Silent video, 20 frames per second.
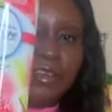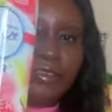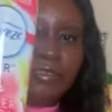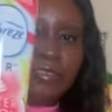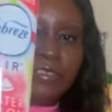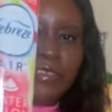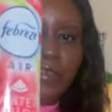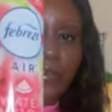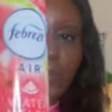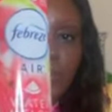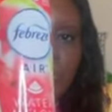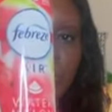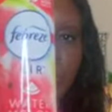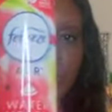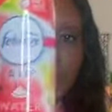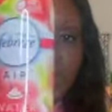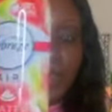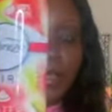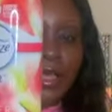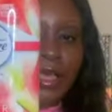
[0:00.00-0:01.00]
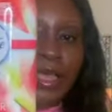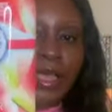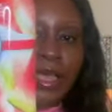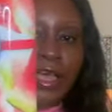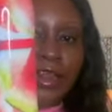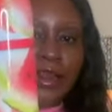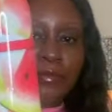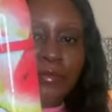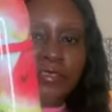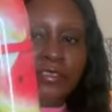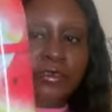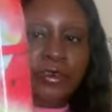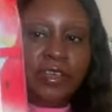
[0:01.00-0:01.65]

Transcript: And I'm so